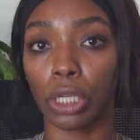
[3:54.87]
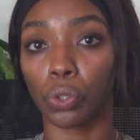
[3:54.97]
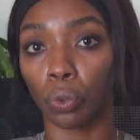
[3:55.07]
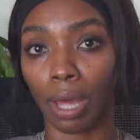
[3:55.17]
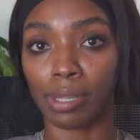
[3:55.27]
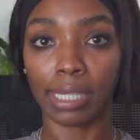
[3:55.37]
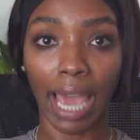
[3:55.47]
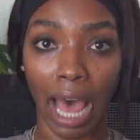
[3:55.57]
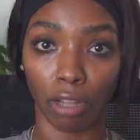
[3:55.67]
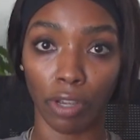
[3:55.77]
eat 2,000
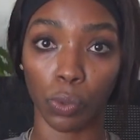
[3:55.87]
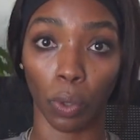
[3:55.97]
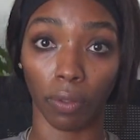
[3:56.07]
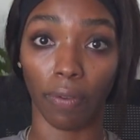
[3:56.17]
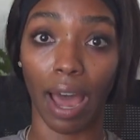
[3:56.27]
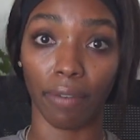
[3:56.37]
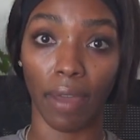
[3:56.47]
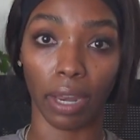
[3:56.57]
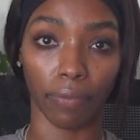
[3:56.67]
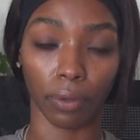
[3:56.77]
calories worth of high
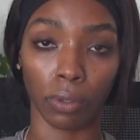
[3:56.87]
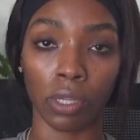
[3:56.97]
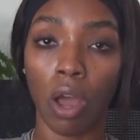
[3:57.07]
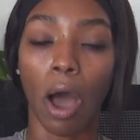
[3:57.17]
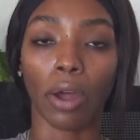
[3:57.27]
fatty foods,